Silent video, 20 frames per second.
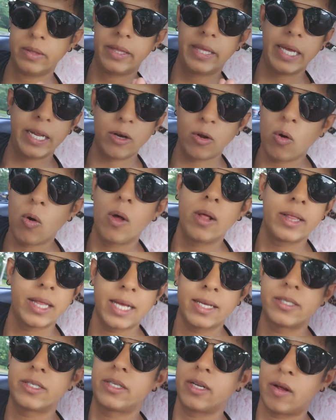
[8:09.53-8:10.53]
They know all
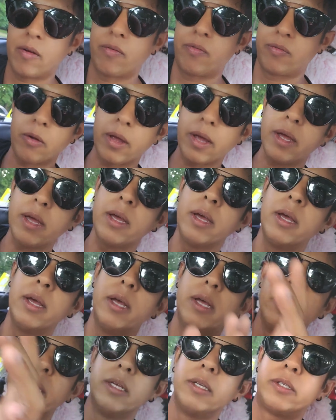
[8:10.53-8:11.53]
that stuff, okay?
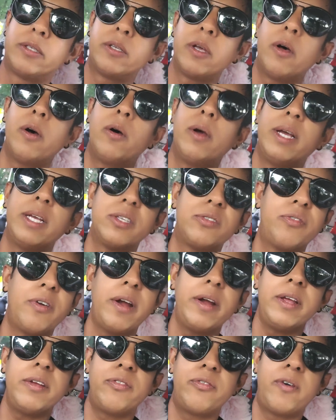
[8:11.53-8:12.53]
So it's
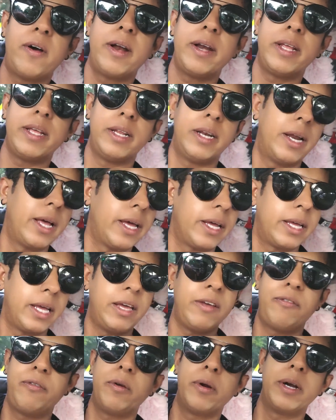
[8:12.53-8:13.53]
very funny, like
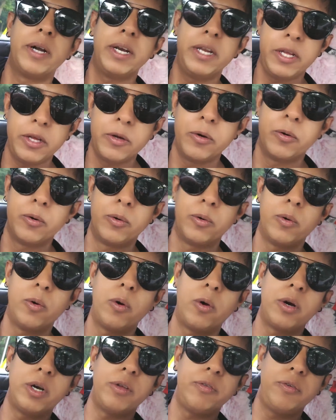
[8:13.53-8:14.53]
if you're new
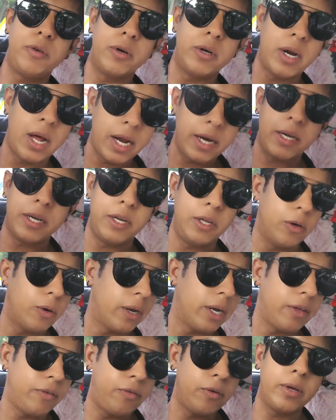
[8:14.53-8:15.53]
or if you're not new
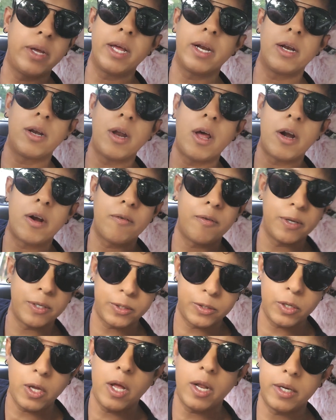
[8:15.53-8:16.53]
and if you get a lot of
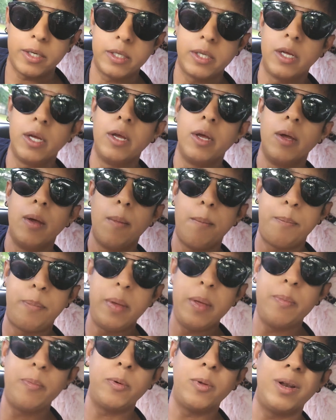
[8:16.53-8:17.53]
results,
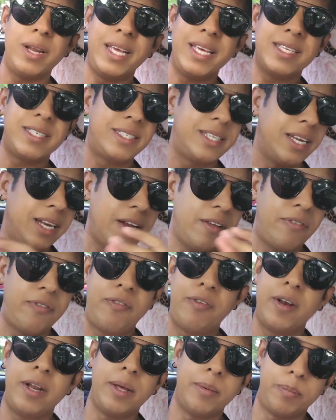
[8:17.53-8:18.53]
people instantly
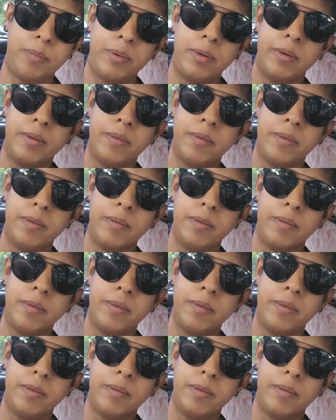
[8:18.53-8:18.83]
flip